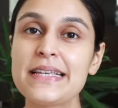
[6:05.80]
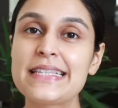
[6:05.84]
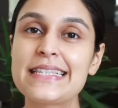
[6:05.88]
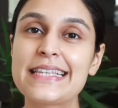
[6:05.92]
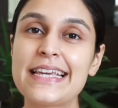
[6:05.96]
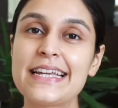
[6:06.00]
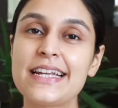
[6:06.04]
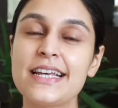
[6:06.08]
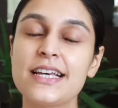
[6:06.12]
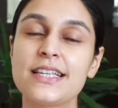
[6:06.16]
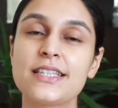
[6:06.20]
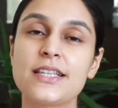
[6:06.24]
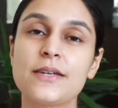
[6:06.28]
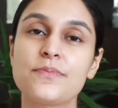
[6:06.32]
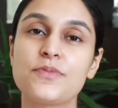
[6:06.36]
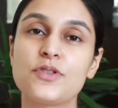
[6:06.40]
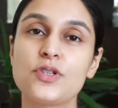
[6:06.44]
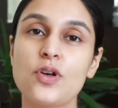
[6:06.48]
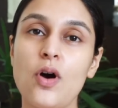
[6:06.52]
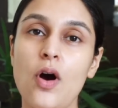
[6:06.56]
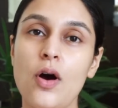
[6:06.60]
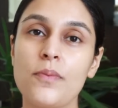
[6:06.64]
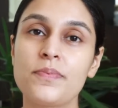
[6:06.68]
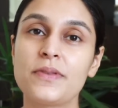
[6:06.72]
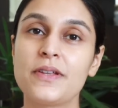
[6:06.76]
my skin has
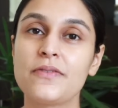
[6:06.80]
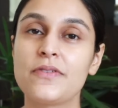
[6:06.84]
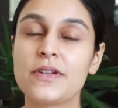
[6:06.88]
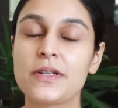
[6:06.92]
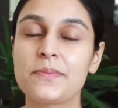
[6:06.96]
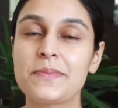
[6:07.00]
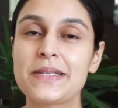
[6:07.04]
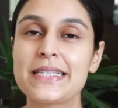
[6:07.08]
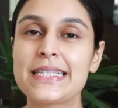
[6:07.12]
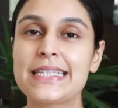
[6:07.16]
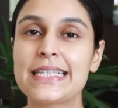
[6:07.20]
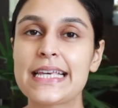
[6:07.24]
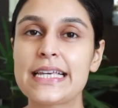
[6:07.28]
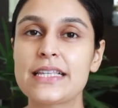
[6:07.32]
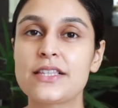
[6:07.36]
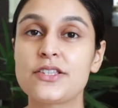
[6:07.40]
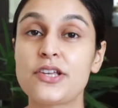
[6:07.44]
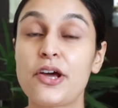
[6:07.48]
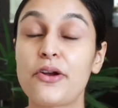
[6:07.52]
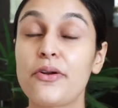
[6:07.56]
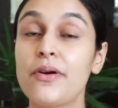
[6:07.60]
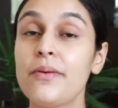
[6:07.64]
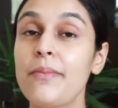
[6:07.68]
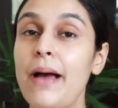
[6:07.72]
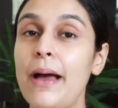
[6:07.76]
absorbed the vitamin C
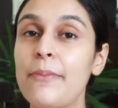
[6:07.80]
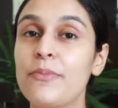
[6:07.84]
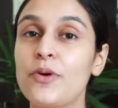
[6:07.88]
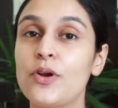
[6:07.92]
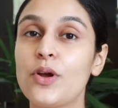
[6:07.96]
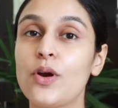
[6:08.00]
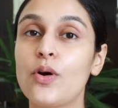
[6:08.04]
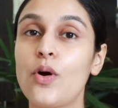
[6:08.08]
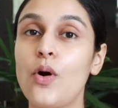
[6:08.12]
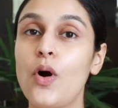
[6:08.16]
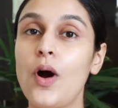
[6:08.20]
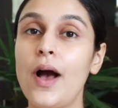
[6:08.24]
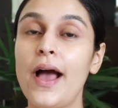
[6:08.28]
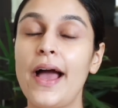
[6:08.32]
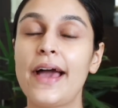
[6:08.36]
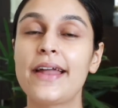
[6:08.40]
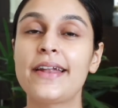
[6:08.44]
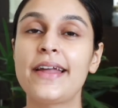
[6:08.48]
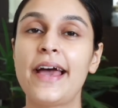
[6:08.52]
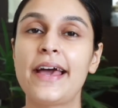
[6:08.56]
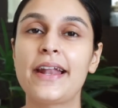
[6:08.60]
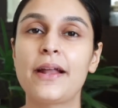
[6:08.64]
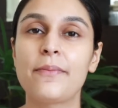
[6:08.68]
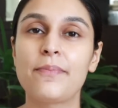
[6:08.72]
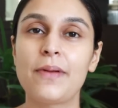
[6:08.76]
serum, I'm going to go
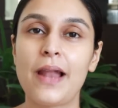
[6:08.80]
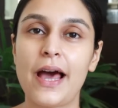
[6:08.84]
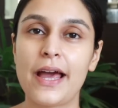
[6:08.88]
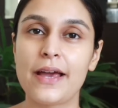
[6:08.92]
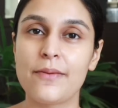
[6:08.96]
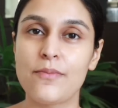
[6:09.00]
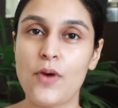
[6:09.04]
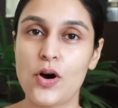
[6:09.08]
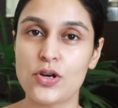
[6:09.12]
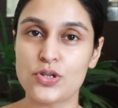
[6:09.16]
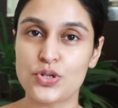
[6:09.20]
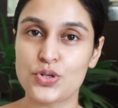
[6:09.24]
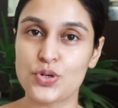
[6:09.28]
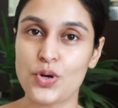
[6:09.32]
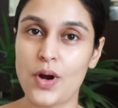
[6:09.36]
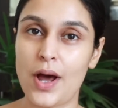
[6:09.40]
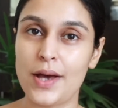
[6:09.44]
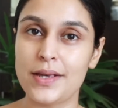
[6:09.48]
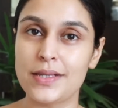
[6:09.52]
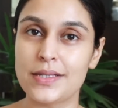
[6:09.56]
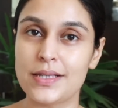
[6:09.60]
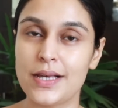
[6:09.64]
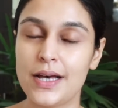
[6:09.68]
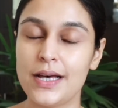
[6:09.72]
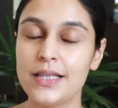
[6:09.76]
ahead and apply a
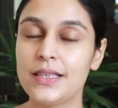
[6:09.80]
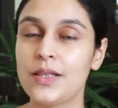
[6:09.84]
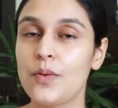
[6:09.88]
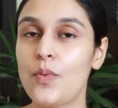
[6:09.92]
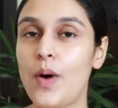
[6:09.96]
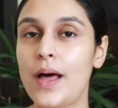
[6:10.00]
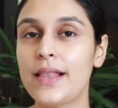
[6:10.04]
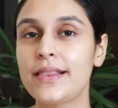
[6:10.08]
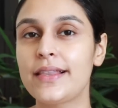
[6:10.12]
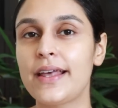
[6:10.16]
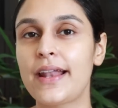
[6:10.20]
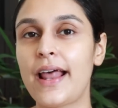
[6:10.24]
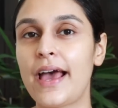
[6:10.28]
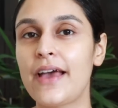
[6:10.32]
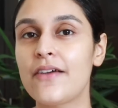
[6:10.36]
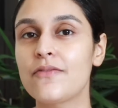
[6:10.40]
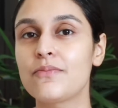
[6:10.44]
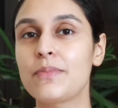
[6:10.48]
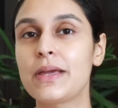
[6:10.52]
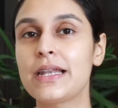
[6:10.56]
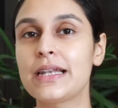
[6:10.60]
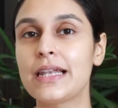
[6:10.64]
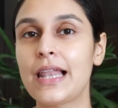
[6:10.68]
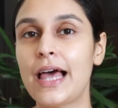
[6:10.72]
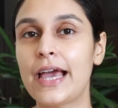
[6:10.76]
moisturizer. The one that I
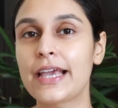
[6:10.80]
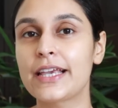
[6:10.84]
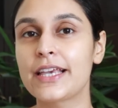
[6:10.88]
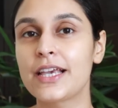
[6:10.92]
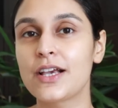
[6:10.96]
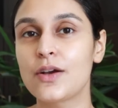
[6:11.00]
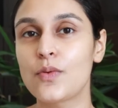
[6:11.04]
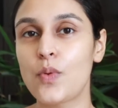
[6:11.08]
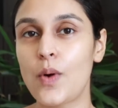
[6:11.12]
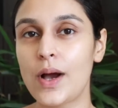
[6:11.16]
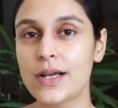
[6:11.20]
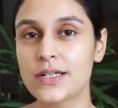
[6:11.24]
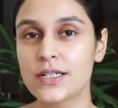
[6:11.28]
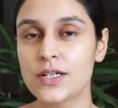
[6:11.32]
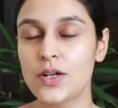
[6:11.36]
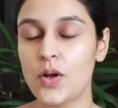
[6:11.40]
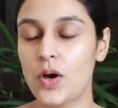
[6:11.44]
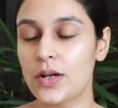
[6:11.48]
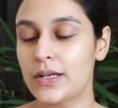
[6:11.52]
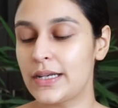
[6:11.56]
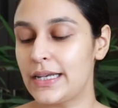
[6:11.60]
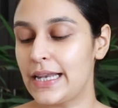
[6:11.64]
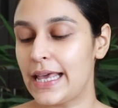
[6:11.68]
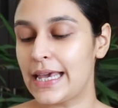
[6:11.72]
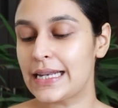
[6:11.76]
have been liking quite a
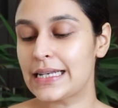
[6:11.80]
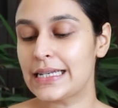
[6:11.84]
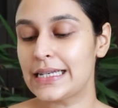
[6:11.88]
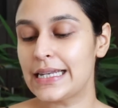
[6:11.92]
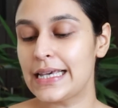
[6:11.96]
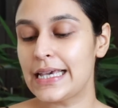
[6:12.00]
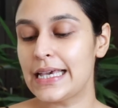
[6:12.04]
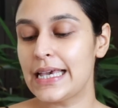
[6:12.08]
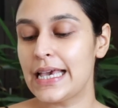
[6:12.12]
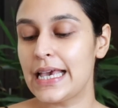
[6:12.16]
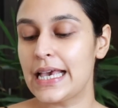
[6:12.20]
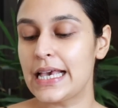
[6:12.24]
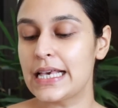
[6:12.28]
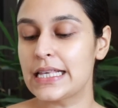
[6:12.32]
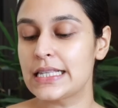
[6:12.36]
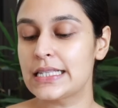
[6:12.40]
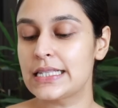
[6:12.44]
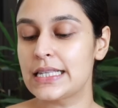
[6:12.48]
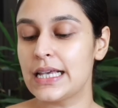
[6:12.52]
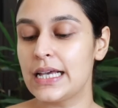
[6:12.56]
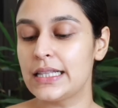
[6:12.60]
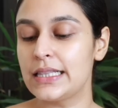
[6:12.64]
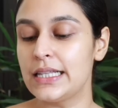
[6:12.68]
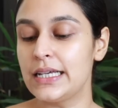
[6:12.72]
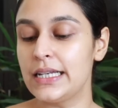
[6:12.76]
lot lately
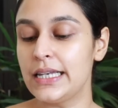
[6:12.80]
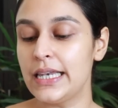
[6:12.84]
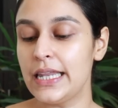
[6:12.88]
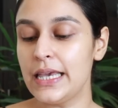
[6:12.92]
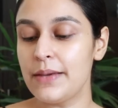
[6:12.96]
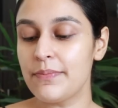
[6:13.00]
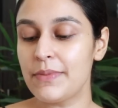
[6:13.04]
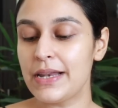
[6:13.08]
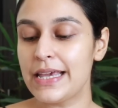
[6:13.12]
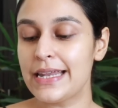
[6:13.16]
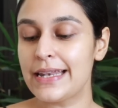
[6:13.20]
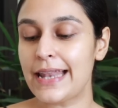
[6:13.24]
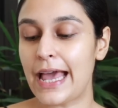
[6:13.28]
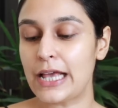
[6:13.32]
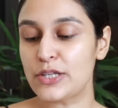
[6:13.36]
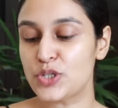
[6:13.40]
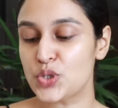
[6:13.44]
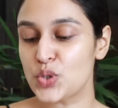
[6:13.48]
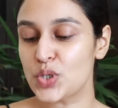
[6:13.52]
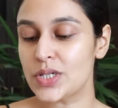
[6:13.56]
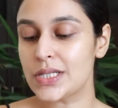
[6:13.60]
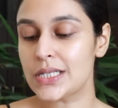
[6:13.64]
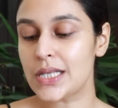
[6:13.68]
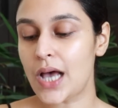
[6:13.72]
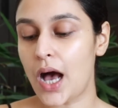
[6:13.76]
is the Neemli
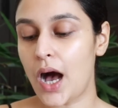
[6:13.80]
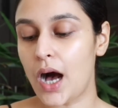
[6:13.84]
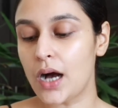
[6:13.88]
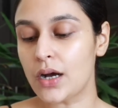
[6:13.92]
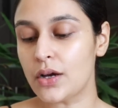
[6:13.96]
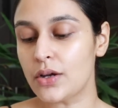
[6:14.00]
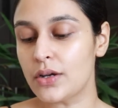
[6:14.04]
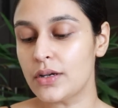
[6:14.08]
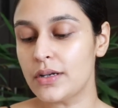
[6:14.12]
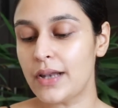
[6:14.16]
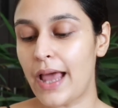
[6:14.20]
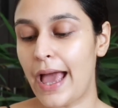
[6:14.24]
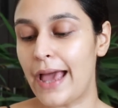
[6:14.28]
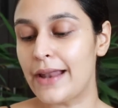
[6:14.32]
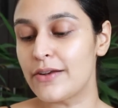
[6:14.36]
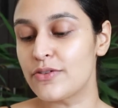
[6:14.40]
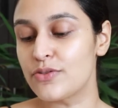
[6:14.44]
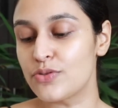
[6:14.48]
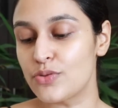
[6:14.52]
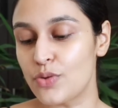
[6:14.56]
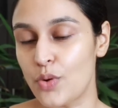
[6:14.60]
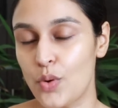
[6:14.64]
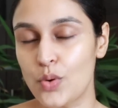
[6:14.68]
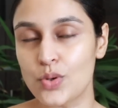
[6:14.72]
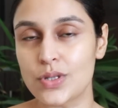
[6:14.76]
Naturals Argan
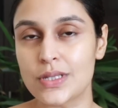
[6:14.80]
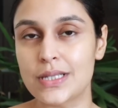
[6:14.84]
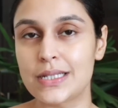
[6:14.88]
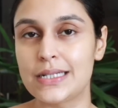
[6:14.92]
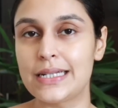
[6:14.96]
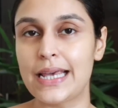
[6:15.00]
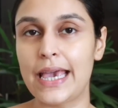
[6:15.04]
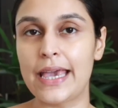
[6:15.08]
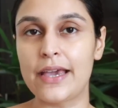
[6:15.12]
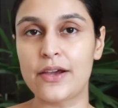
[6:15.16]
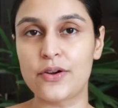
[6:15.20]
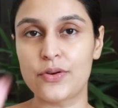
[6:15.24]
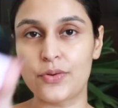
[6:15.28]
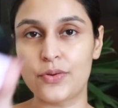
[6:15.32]
and Rose Day